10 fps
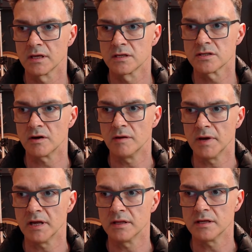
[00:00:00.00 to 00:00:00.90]
Sorry
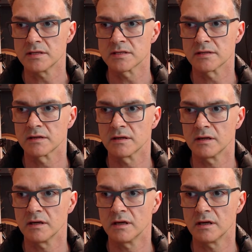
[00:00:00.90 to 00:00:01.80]
about this.
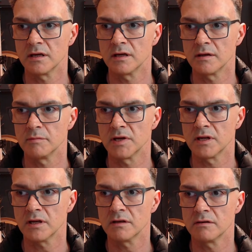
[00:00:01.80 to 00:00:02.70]

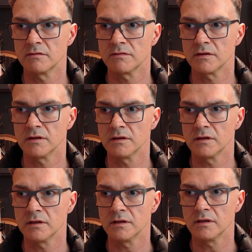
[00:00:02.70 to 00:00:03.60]
And
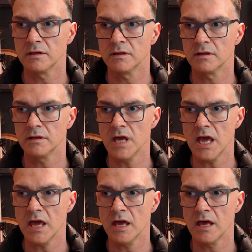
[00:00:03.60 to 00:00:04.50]
hopefully,
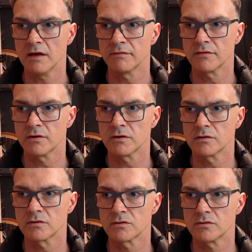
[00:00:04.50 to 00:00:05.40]
yeah, I've
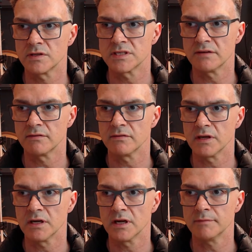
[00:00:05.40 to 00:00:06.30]
quit
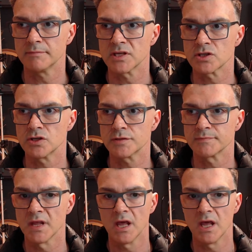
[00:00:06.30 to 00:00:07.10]
everything now. That's good.